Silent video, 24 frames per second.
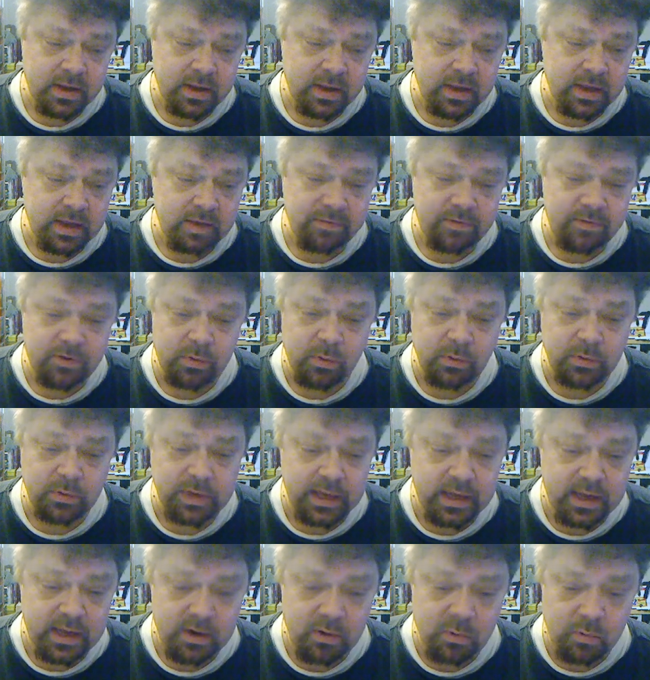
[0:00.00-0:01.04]
if you only
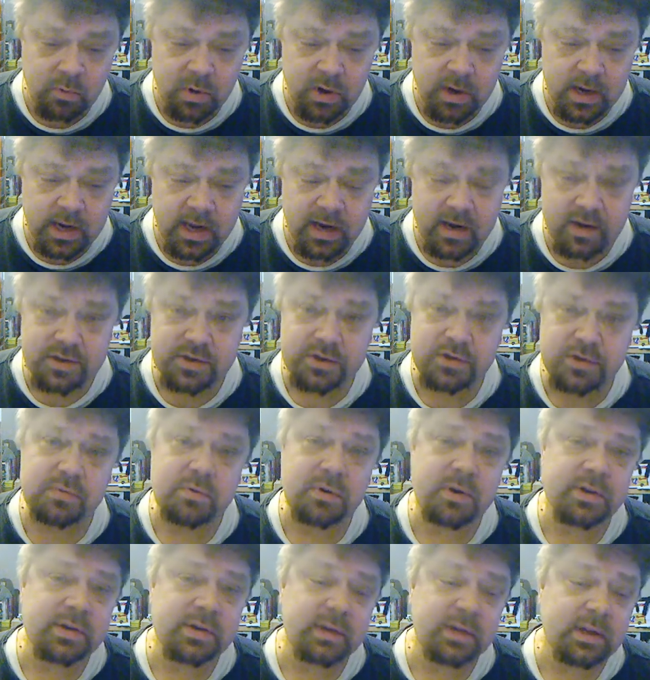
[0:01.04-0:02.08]
get a 1 out of 2
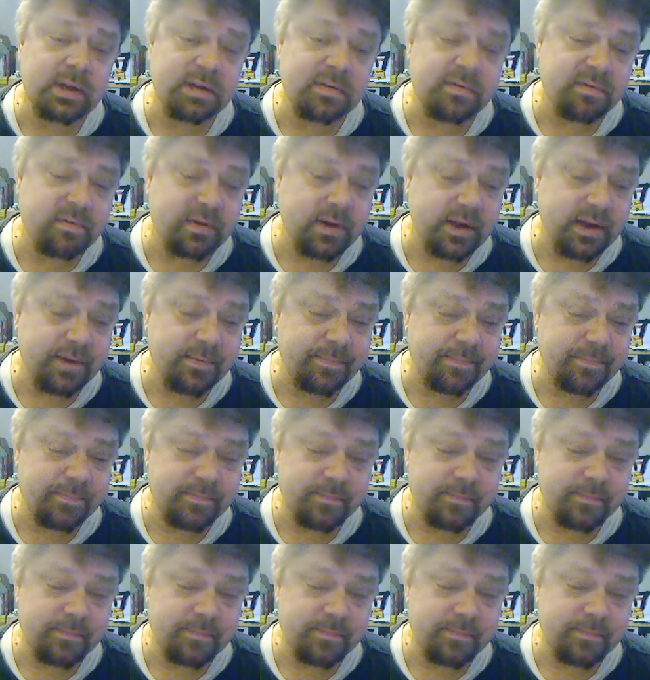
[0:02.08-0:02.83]
on delivery